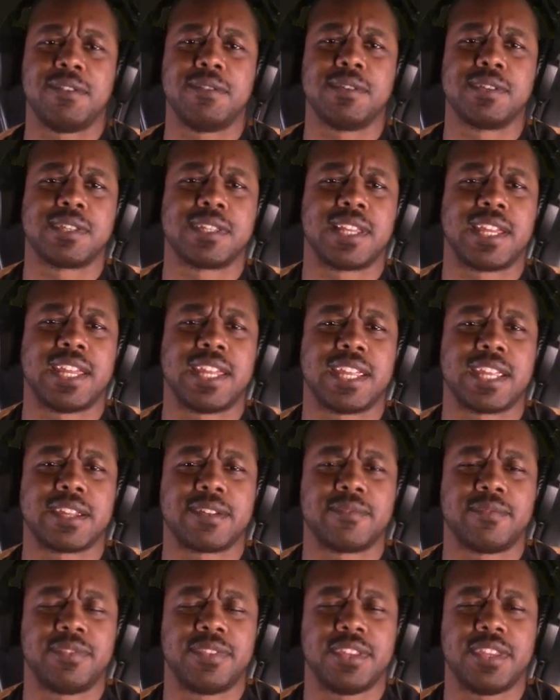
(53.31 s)
was like,
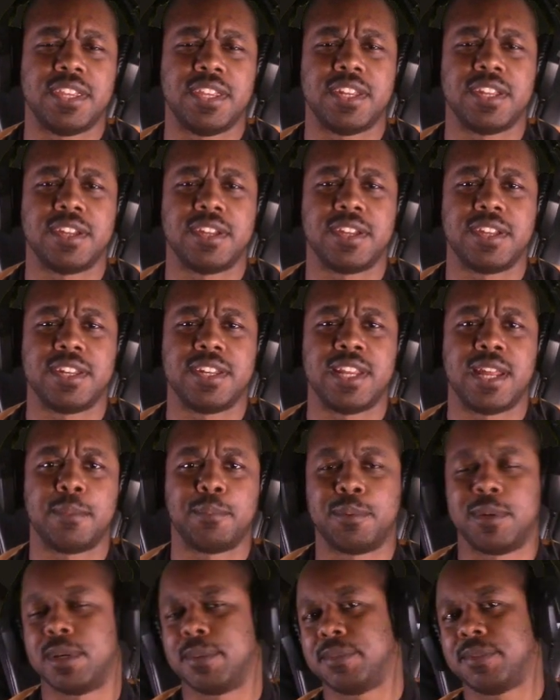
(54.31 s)
you know, not
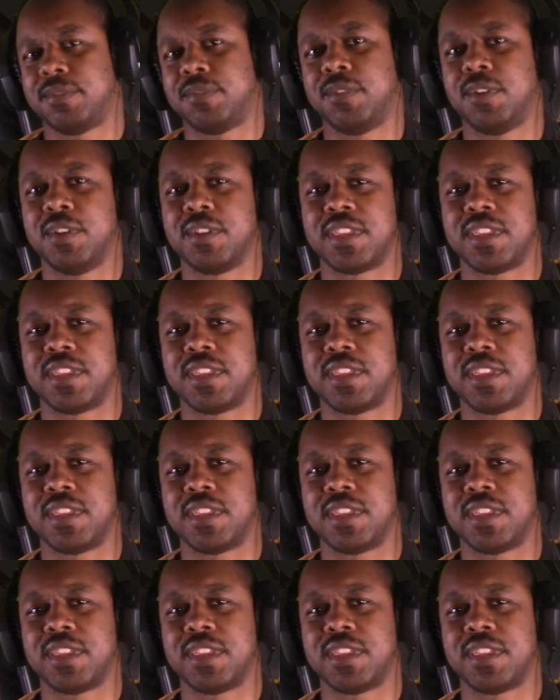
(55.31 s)
purposeful.